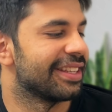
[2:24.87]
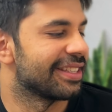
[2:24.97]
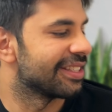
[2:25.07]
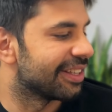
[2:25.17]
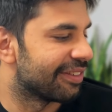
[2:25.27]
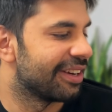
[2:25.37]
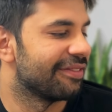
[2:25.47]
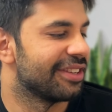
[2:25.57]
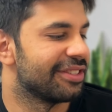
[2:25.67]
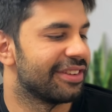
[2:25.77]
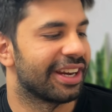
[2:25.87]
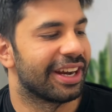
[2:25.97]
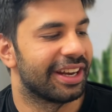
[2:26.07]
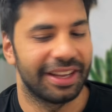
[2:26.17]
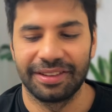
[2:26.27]
this is the one which we are
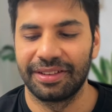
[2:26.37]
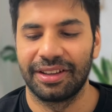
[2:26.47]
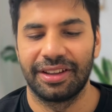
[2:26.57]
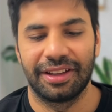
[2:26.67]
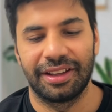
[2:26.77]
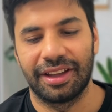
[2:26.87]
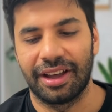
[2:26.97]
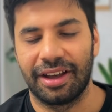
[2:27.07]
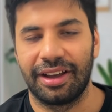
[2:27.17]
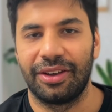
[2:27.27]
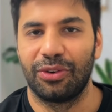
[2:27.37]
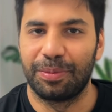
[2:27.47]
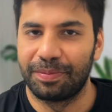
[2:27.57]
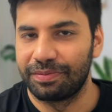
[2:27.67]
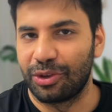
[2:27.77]
getting. I
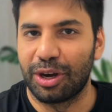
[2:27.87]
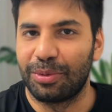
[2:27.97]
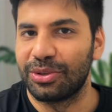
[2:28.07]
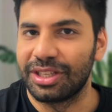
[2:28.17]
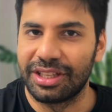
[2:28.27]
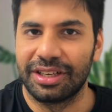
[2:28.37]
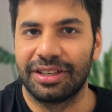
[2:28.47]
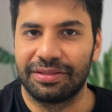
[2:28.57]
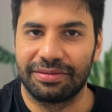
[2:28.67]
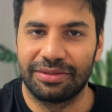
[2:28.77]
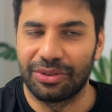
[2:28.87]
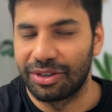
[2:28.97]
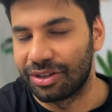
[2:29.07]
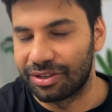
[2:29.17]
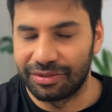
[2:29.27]
hope you're able to see the
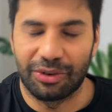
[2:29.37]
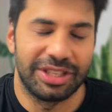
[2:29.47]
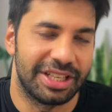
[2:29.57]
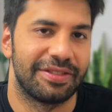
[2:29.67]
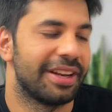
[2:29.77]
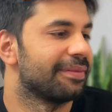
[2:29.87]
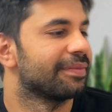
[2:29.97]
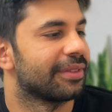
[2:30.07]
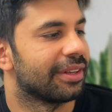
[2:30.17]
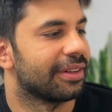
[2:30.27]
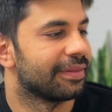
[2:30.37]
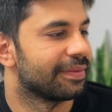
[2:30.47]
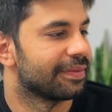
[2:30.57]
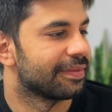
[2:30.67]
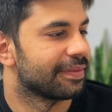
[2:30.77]
voice as well.
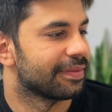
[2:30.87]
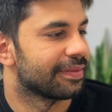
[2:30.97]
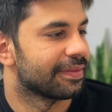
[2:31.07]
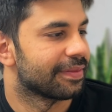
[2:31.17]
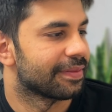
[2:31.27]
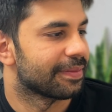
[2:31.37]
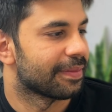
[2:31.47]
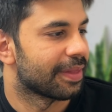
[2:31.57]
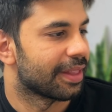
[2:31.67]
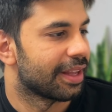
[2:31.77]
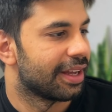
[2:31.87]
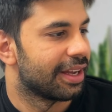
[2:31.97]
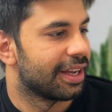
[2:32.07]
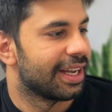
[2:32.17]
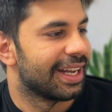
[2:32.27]
You gotta see this homestay in
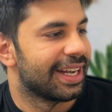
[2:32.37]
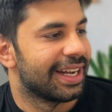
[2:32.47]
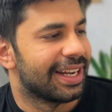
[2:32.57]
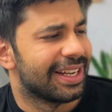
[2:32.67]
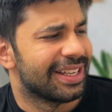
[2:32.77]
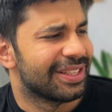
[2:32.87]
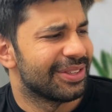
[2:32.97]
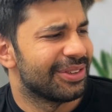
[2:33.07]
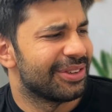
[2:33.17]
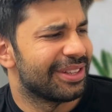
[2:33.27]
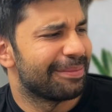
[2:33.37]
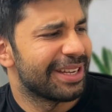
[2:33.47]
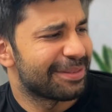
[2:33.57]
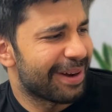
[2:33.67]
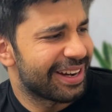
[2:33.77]
the mountains. So the
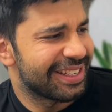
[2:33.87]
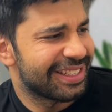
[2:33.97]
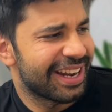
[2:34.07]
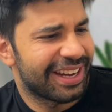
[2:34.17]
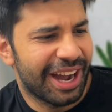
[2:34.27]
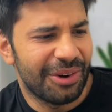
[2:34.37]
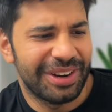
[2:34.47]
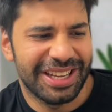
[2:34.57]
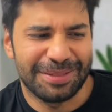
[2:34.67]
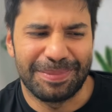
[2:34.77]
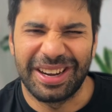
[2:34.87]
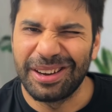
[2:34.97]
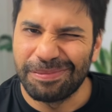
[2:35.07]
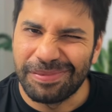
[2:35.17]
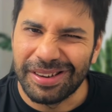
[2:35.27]
best part is that how it has picked up